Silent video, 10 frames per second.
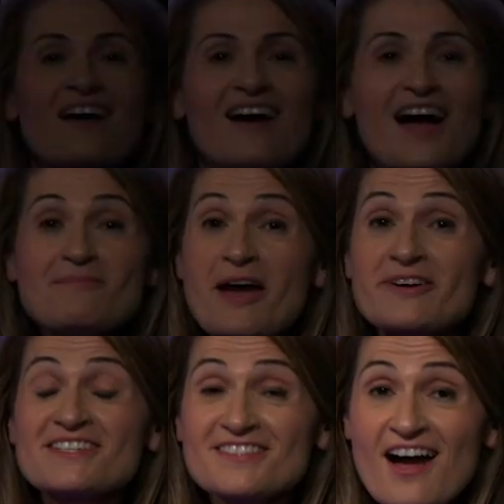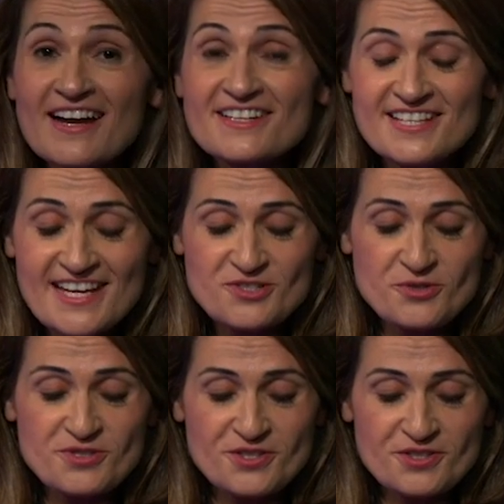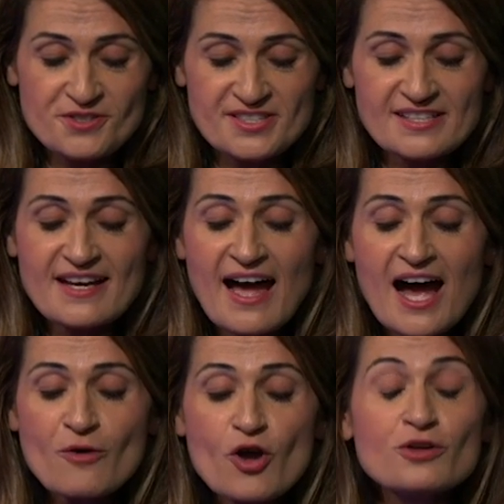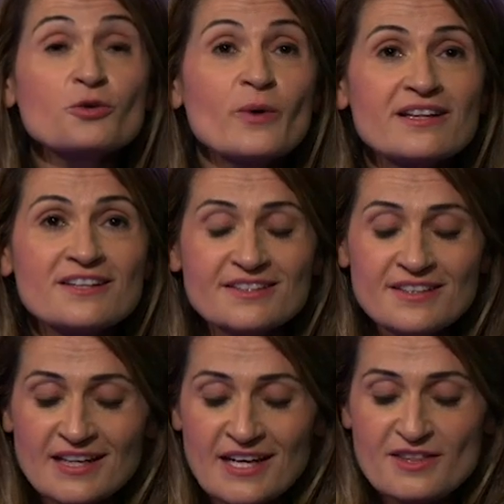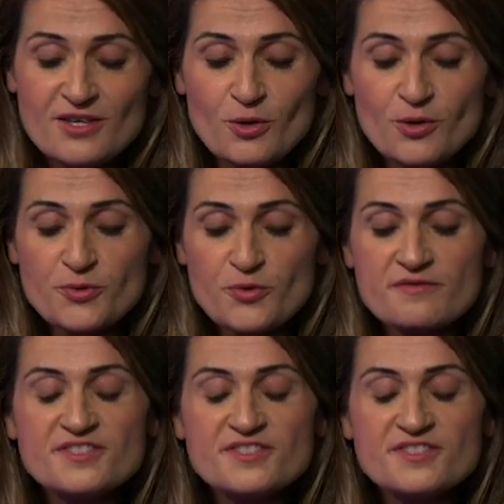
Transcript: I'm now excited to introduce Caro Llewellyn, the author of